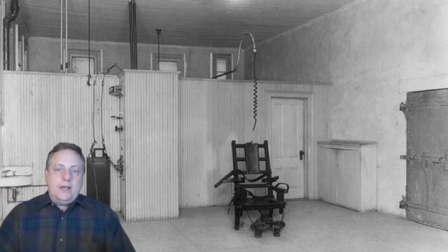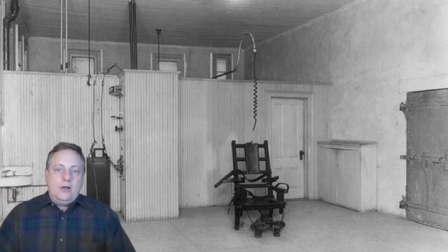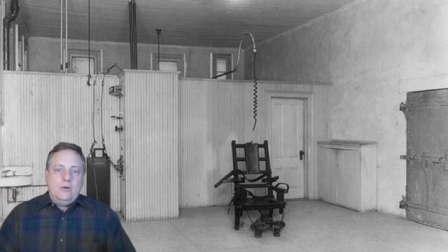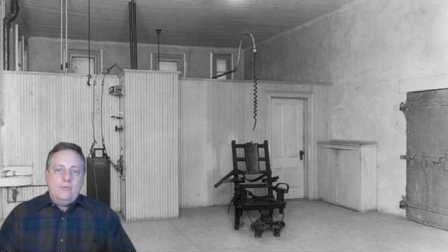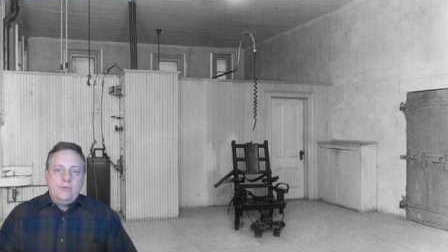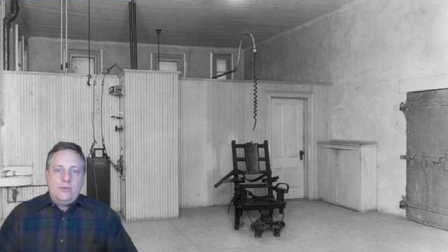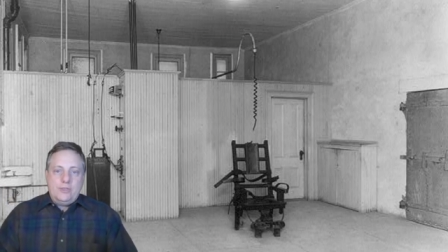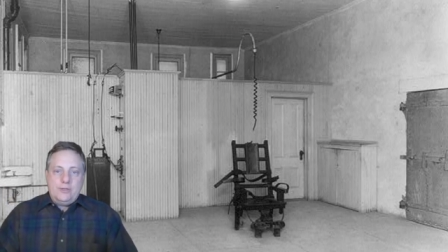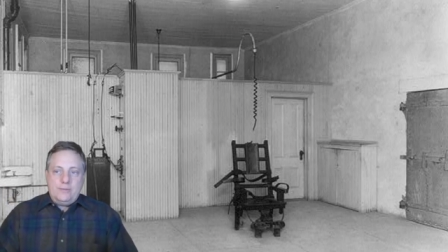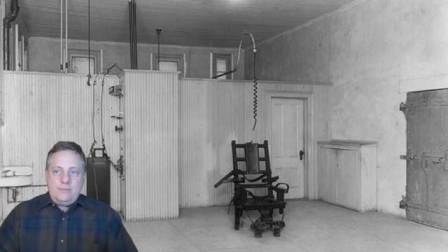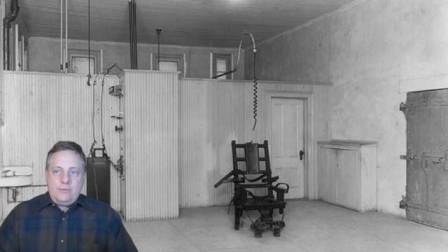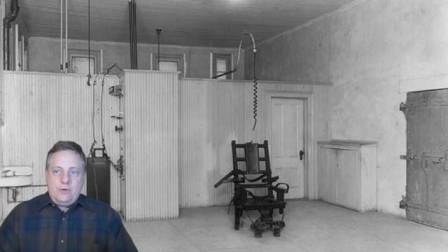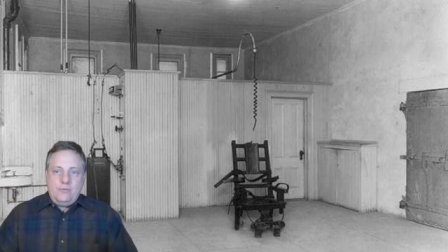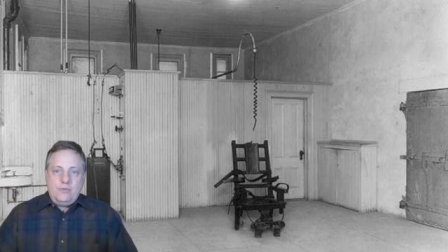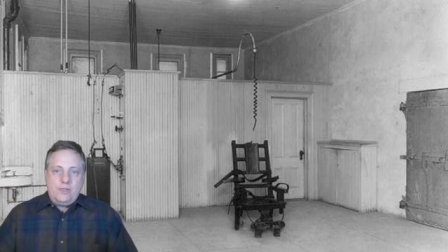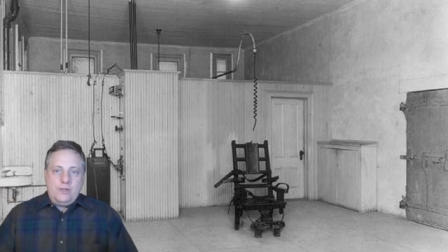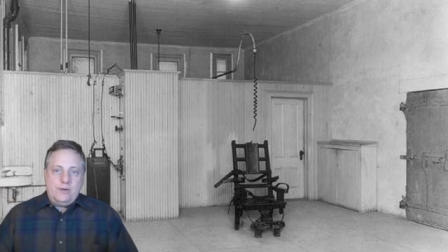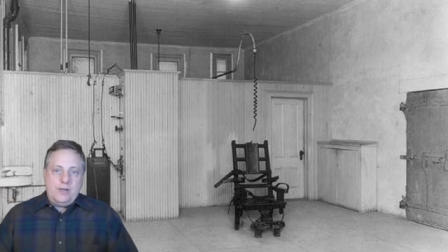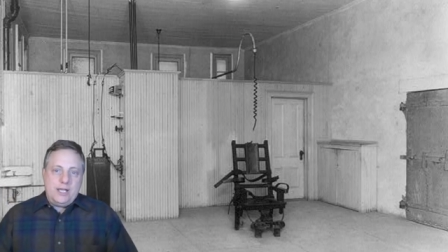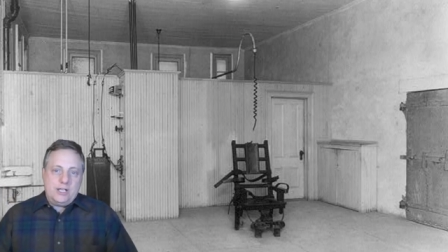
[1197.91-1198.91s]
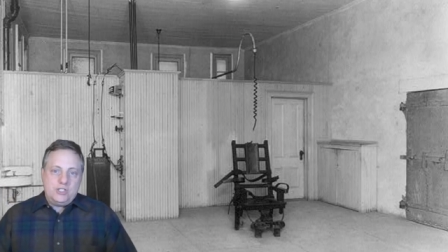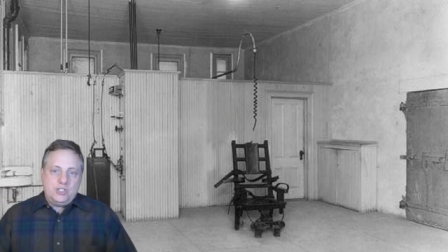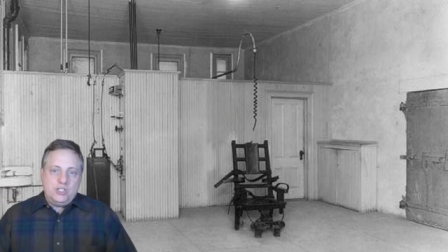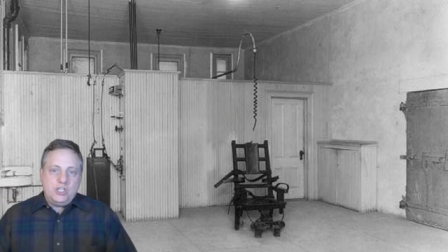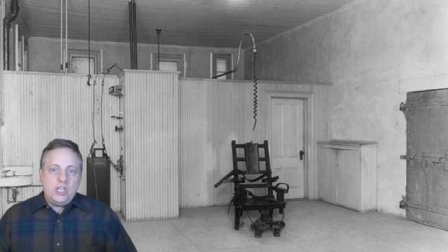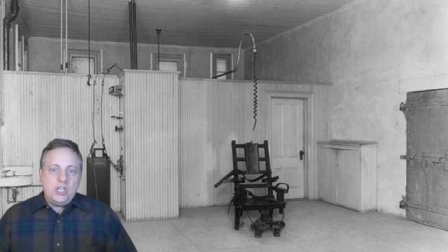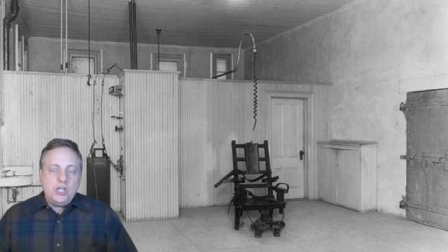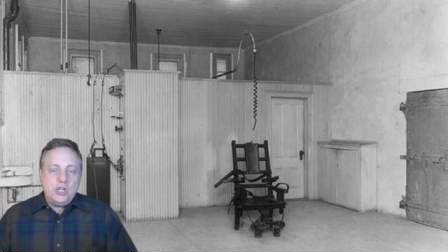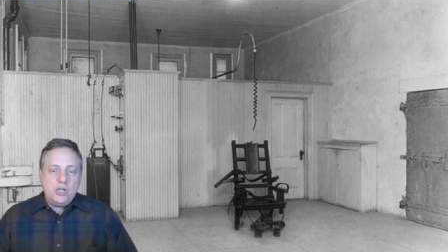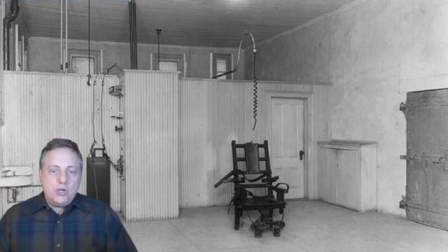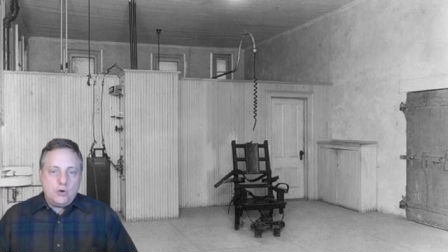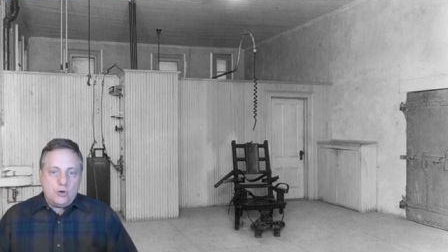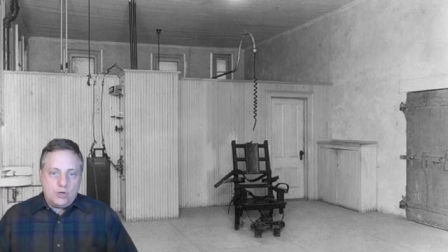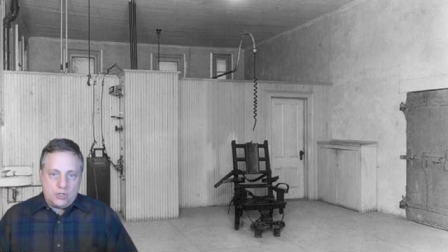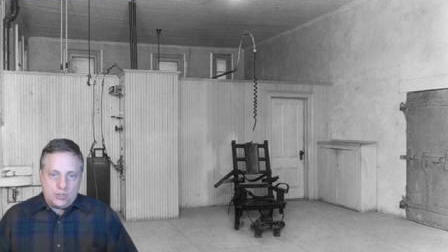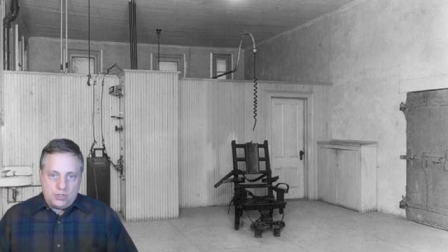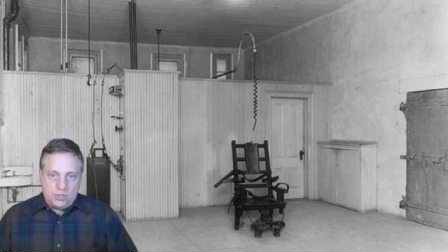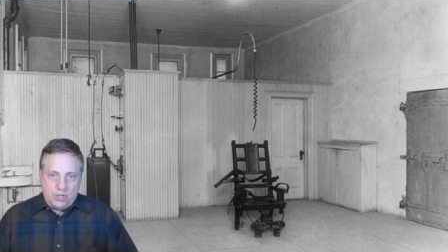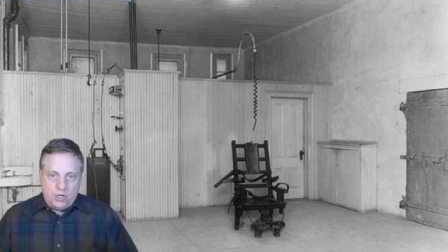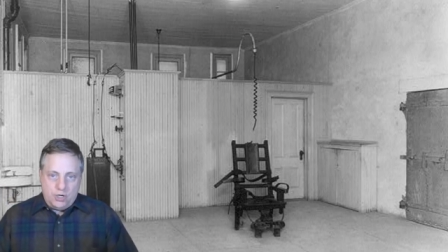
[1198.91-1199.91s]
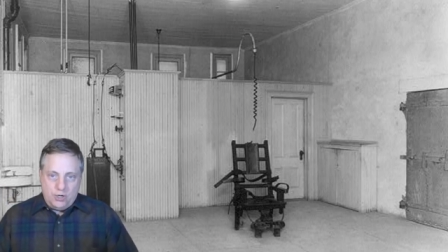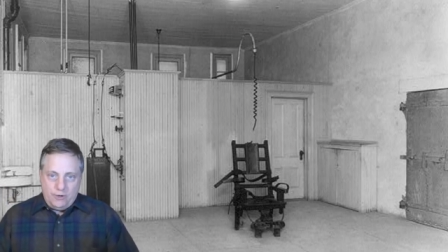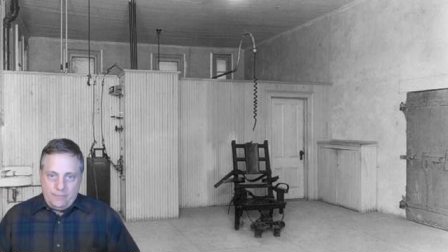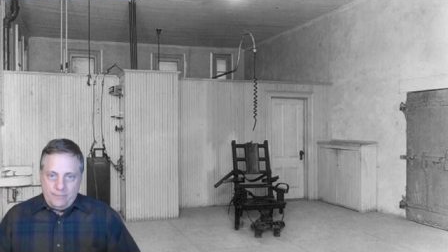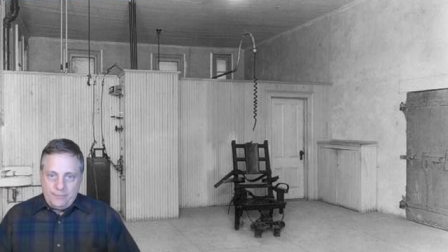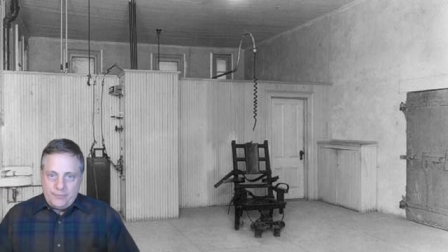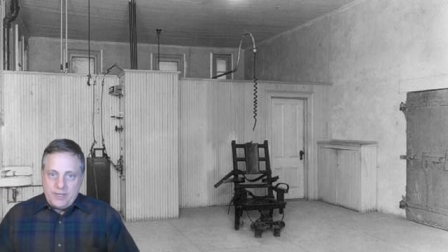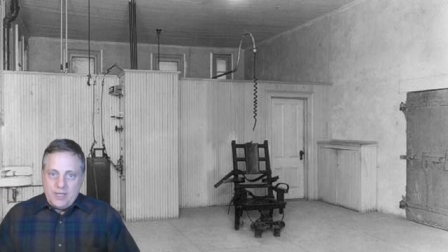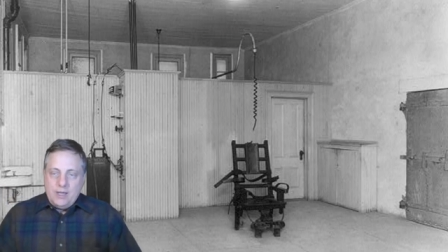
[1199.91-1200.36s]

over the over the next year or so,